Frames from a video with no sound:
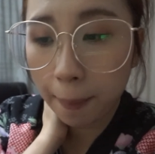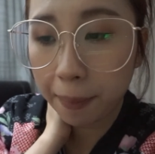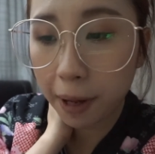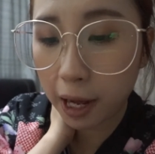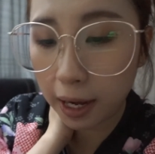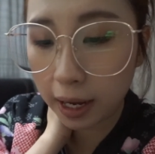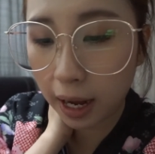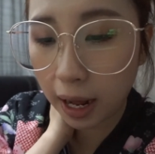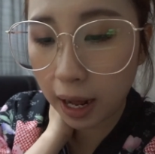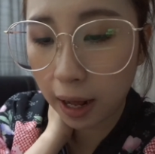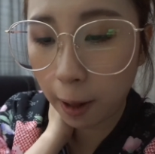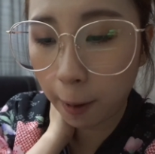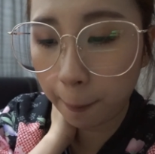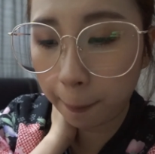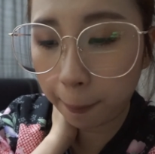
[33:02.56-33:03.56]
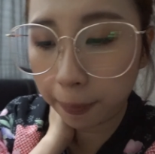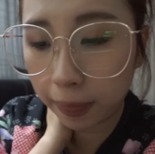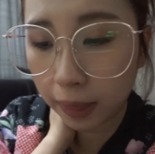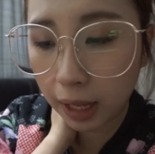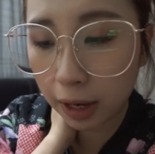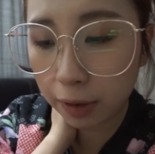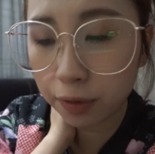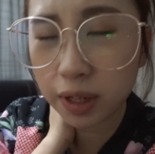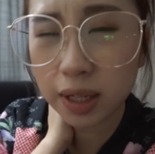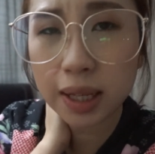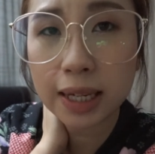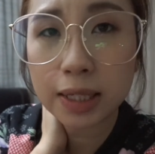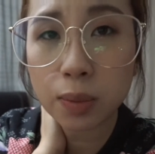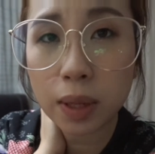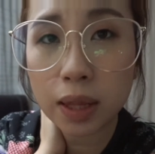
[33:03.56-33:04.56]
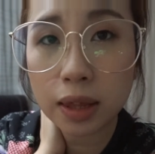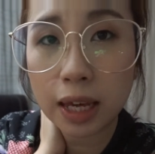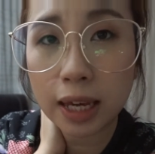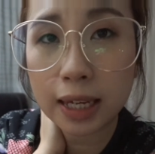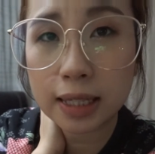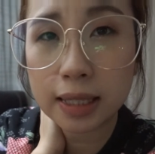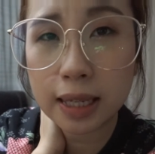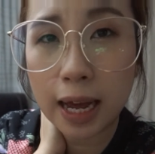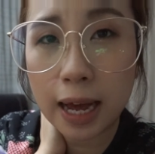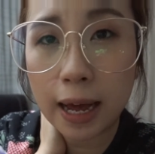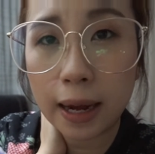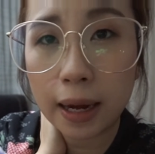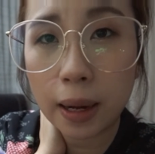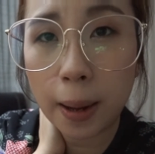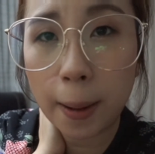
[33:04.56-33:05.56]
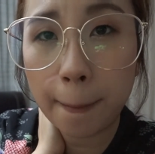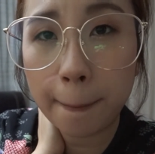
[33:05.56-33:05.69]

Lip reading: but I realized one thing is that